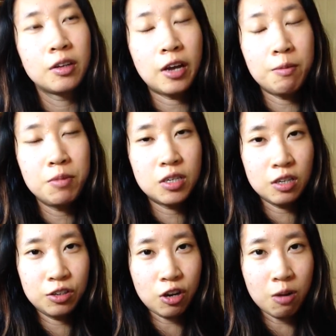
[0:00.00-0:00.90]
can
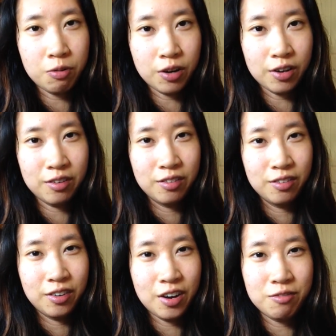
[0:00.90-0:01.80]
misinterpret
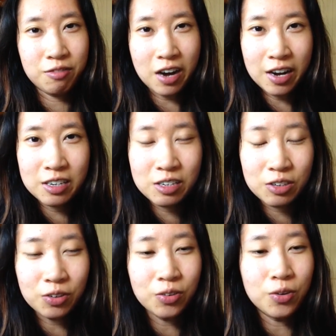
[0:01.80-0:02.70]
advice
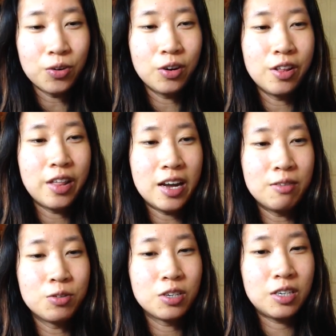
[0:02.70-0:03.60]
or they
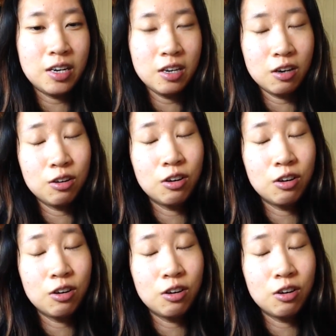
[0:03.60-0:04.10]
will see